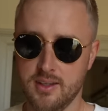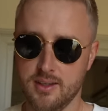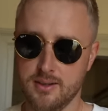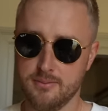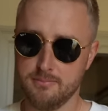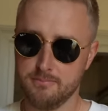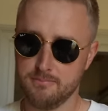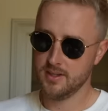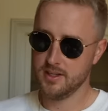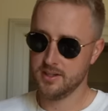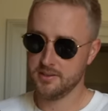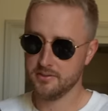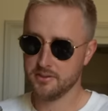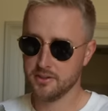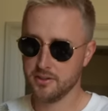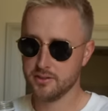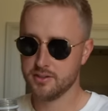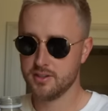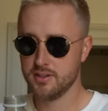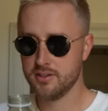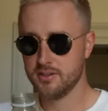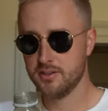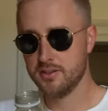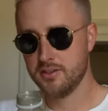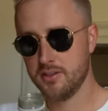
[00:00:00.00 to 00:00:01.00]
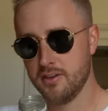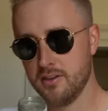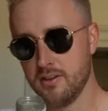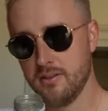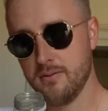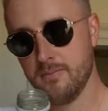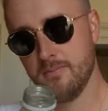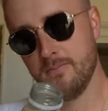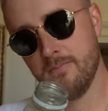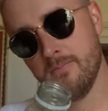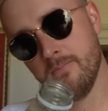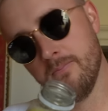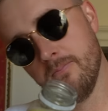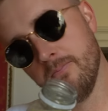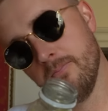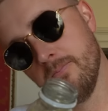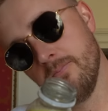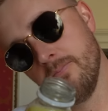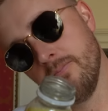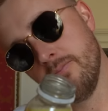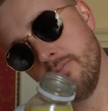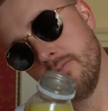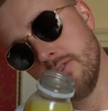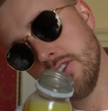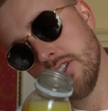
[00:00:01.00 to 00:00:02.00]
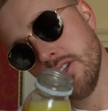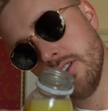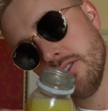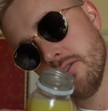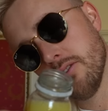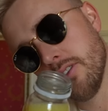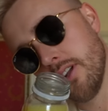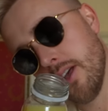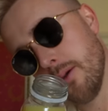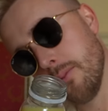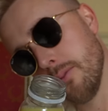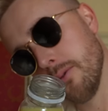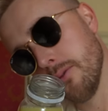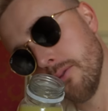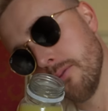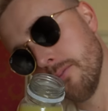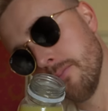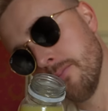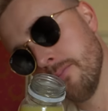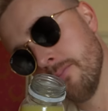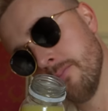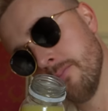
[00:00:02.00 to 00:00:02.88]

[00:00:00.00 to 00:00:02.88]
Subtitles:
Yeah, and I've got a ginger shot. Ginger and apple.